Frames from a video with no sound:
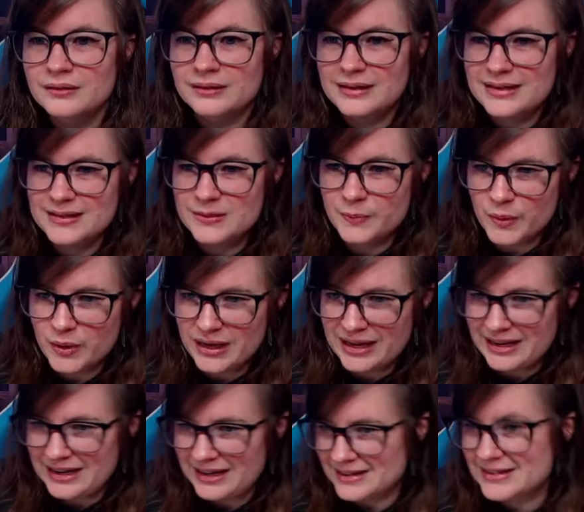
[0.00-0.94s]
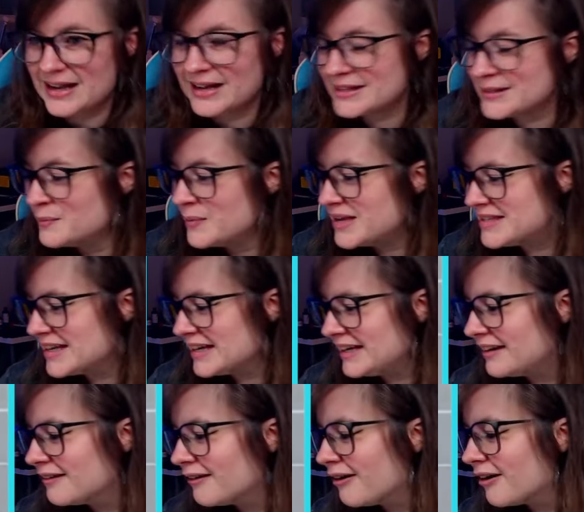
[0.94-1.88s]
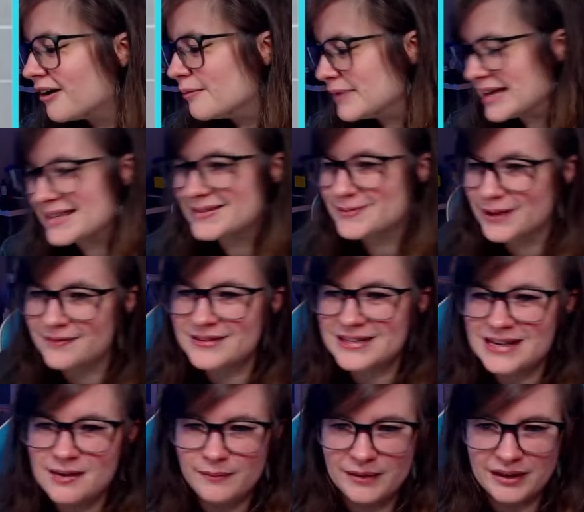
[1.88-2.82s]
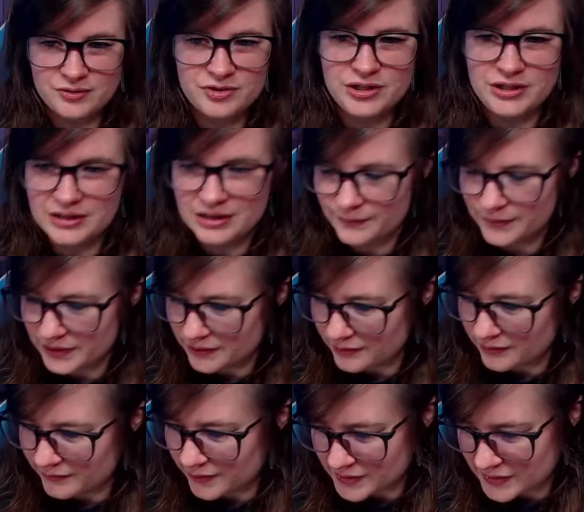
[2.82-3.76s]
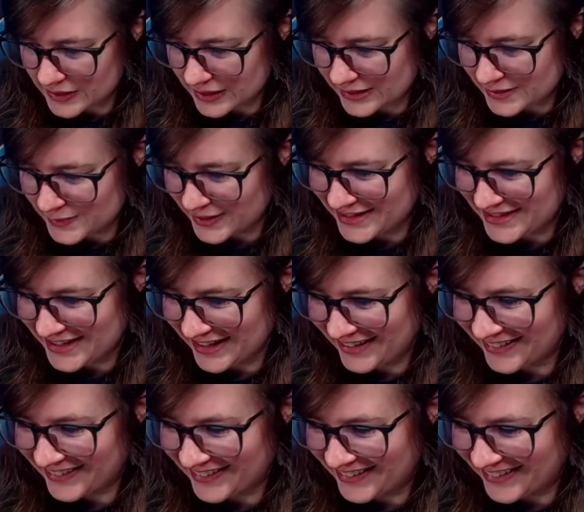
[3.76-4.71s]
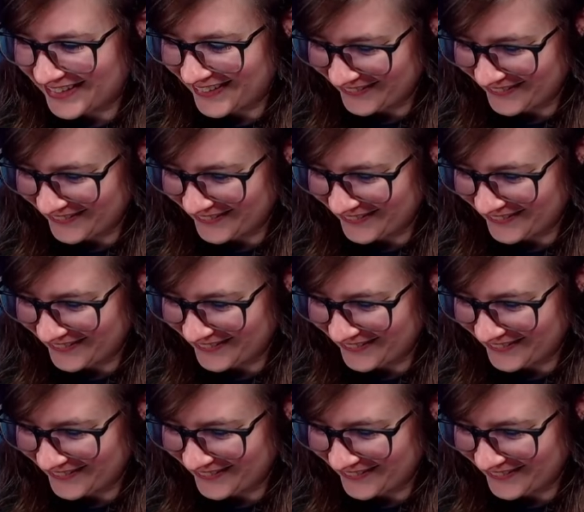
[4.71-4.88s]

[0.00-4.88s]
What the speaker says: It's pretty. Scott's missing an arm. Yes, 50 email GW for Scott's missing arm.